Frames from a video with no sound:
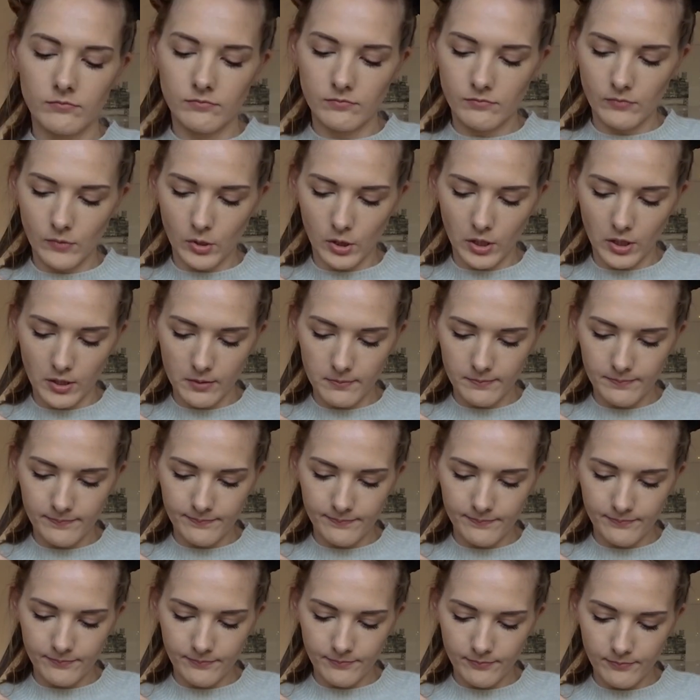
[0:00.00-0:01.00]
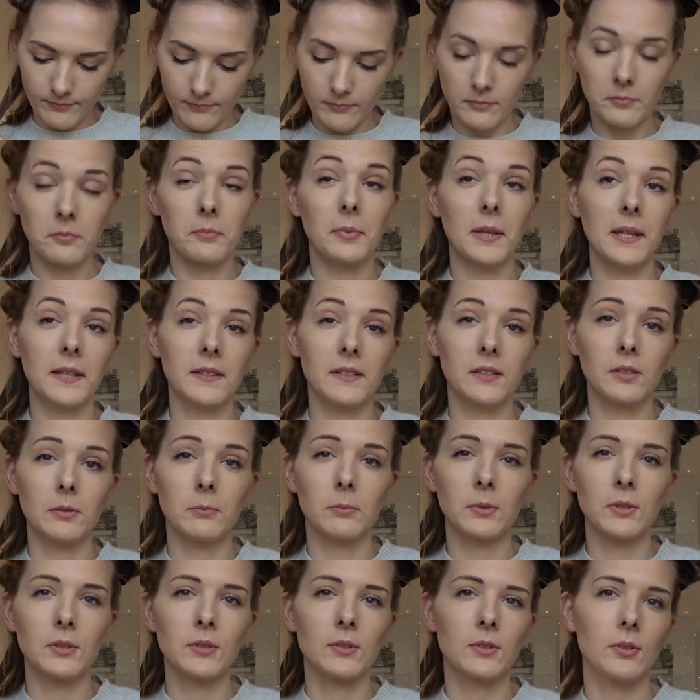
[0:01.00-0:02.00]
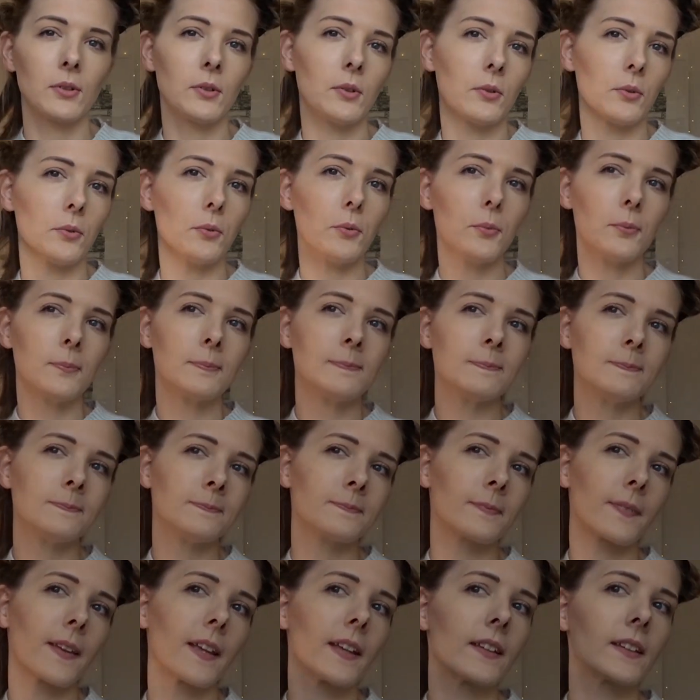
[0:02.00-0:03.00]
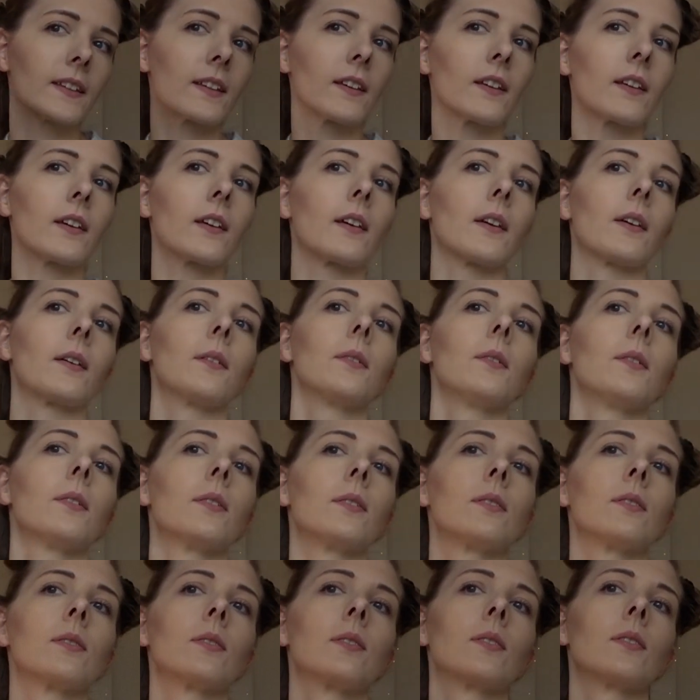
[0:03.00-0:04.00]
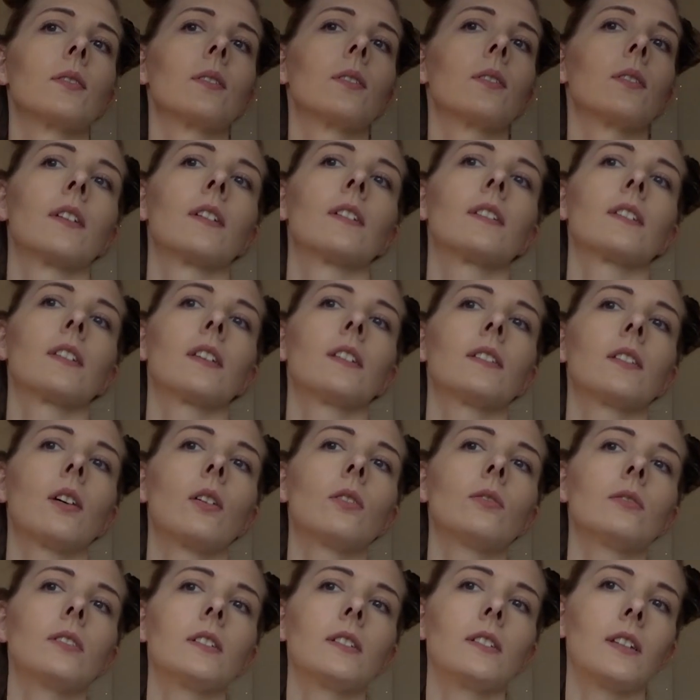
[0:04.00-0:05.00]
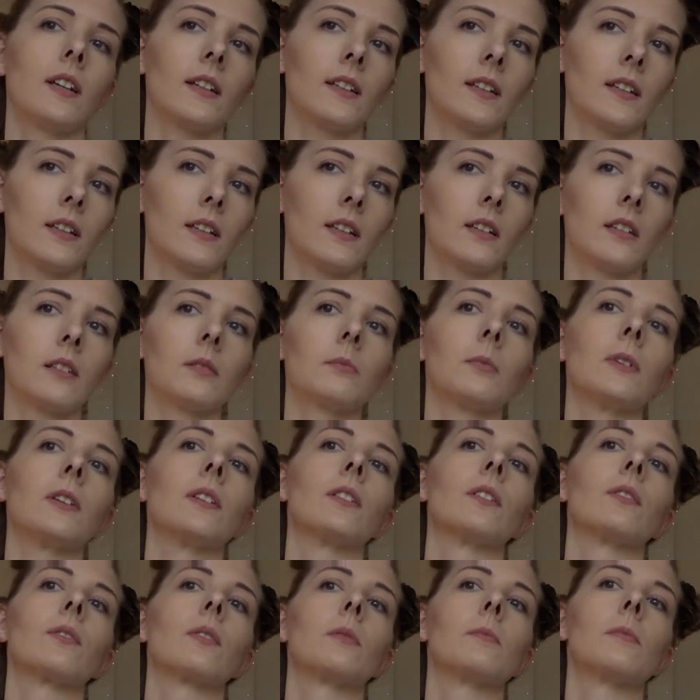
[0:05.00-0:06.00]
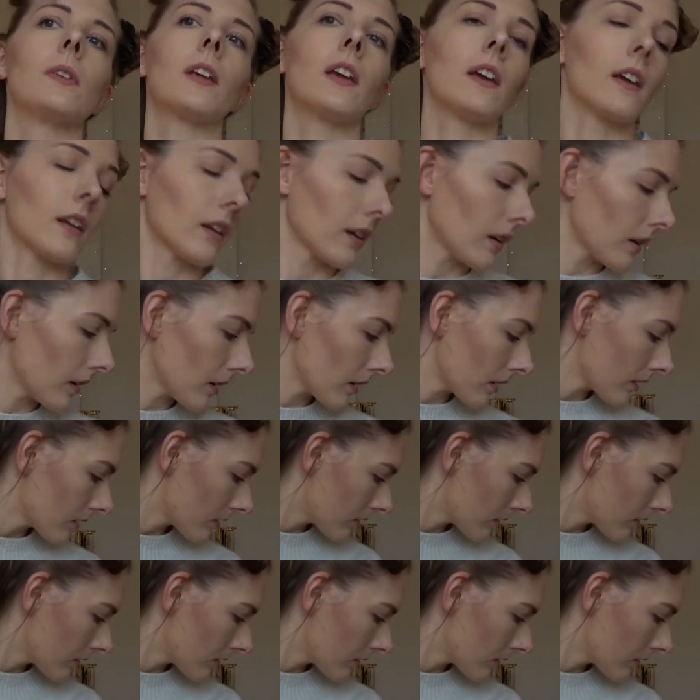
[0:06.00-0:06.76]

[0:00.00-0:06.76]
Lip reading: Right, piece number 2. Let's go. So let's hold it 10 centimeters from the end.